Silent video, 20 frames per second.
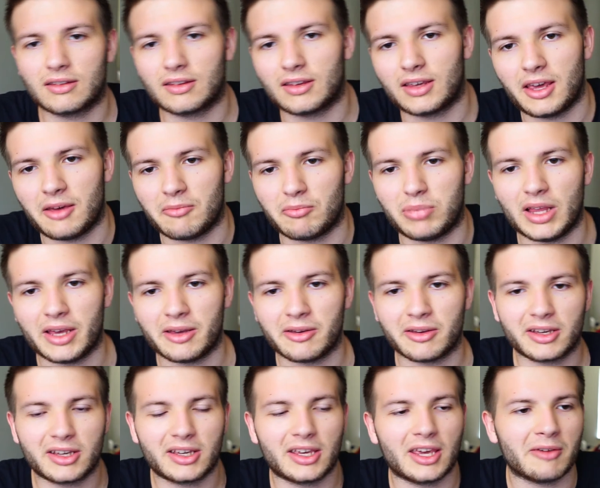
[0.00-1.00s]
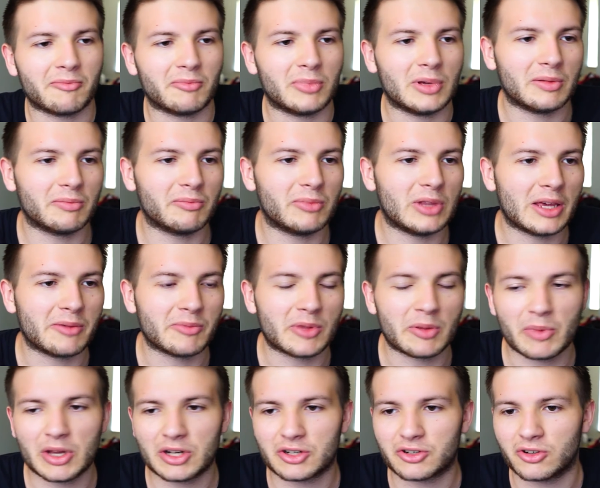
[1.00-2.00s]
can't blame
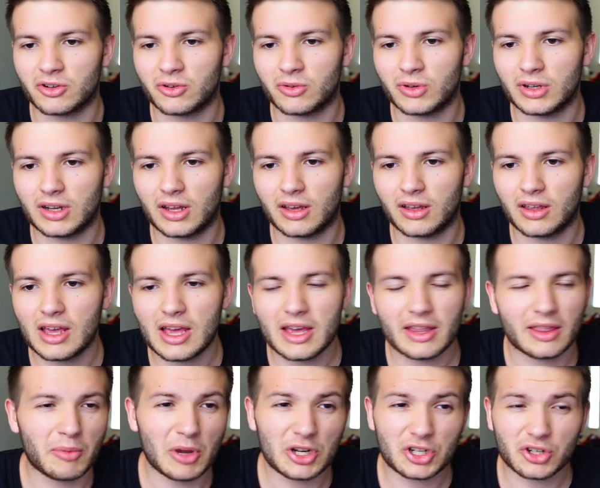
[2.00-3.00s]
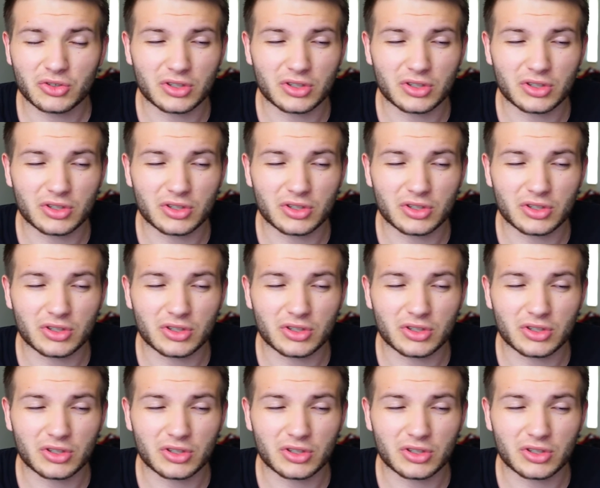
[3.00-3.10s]
the metro or whatnot. The metro